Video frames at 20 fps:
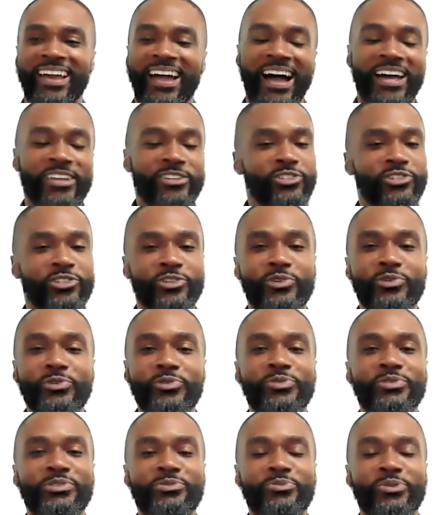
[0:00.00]
and
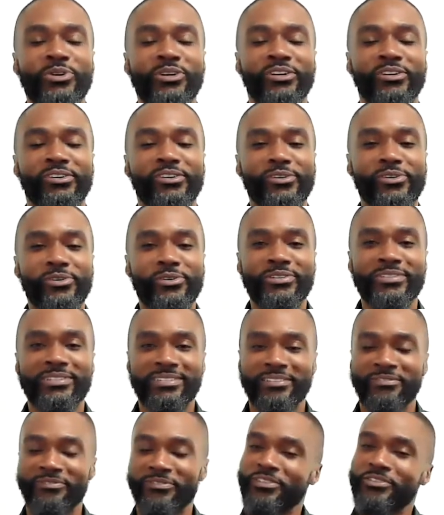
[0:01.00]
schools were closed
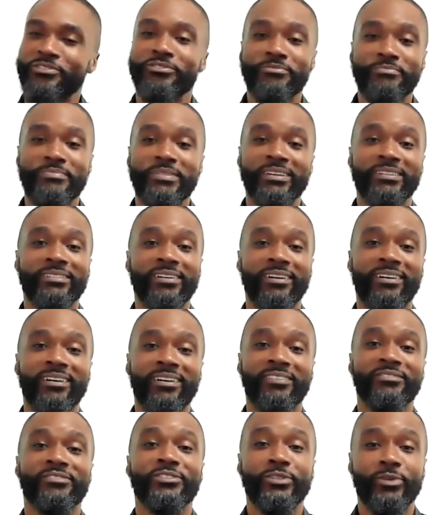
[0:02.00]
for the remainder of